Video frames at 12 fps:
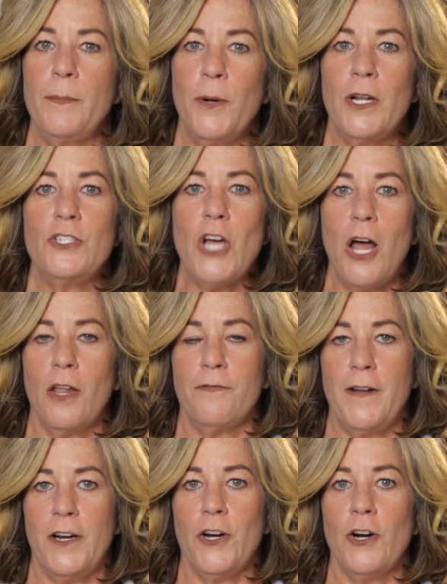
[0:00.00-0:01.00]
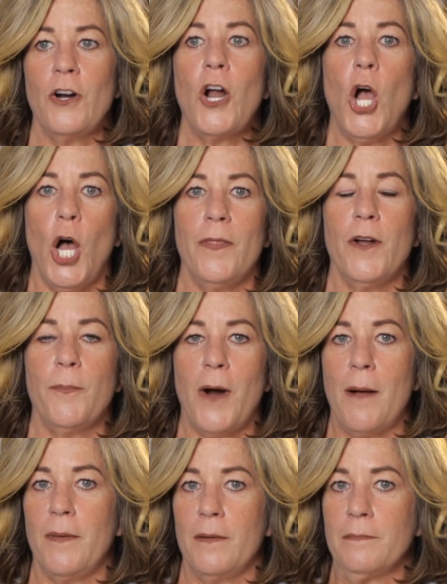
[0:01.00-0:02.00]
put a dollar figure on their
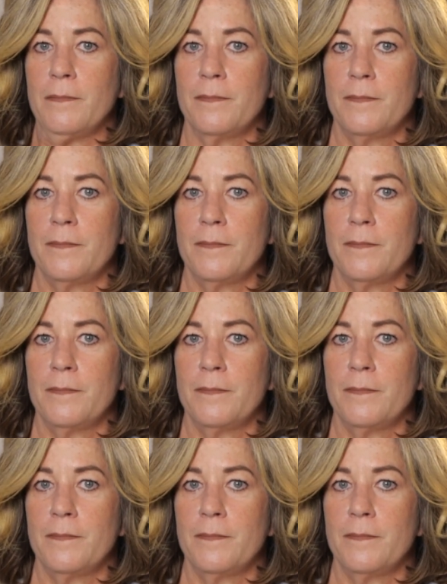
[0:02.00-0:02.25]
problem.